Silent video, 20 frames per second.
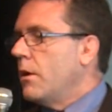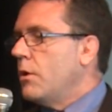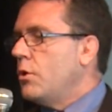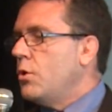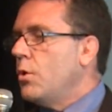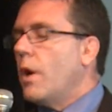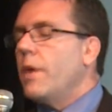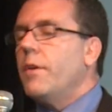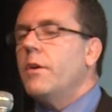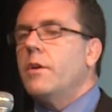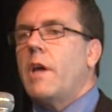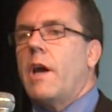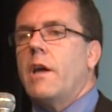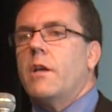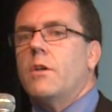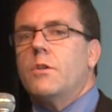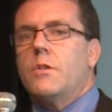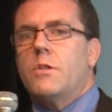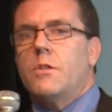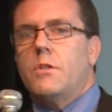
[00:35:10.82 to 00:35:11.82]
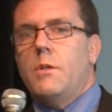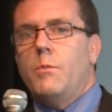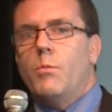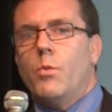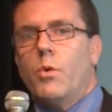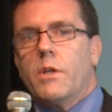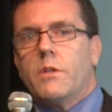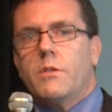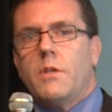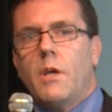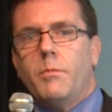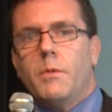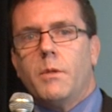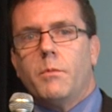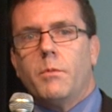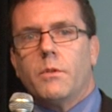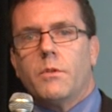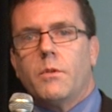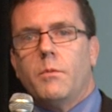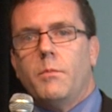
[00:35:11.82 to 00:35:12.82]
Do other diagnoses seem more
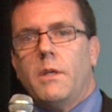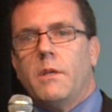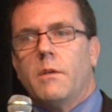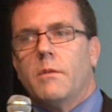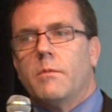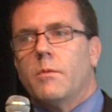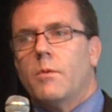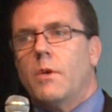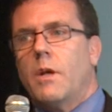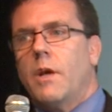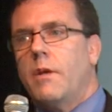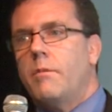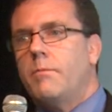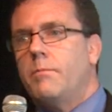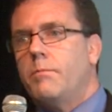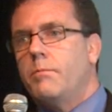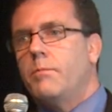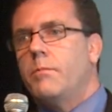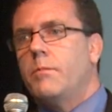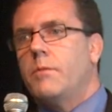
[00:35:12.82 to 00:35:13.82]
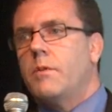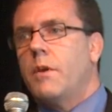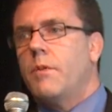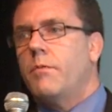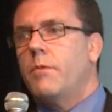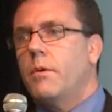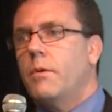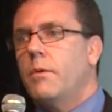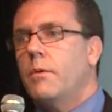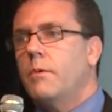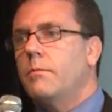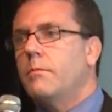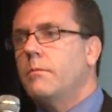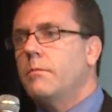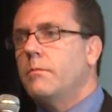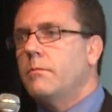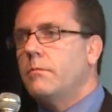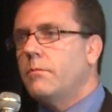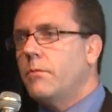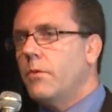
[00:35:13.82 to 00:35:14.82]
acceptable to me? Well, I suffer
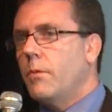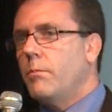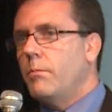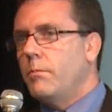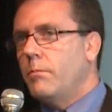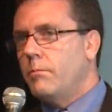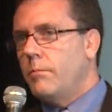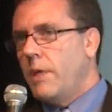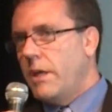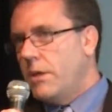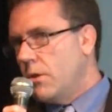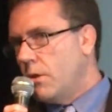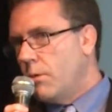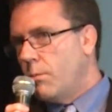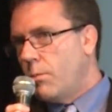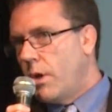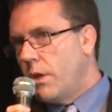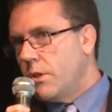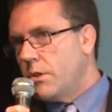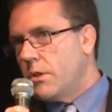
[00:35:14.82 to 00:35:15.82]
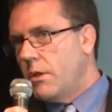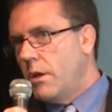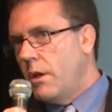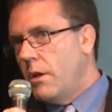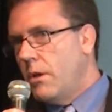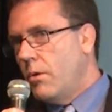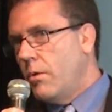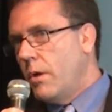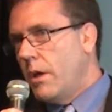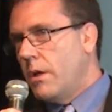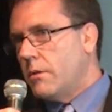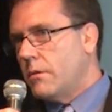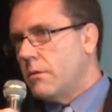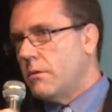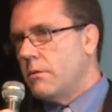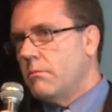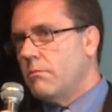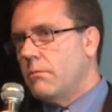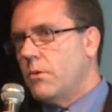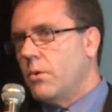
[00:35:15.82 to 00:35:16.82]
from major depression,
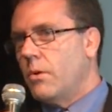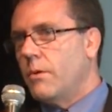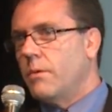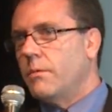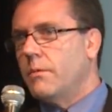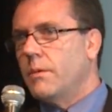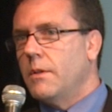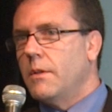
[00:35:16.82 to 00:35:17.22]
NOS, or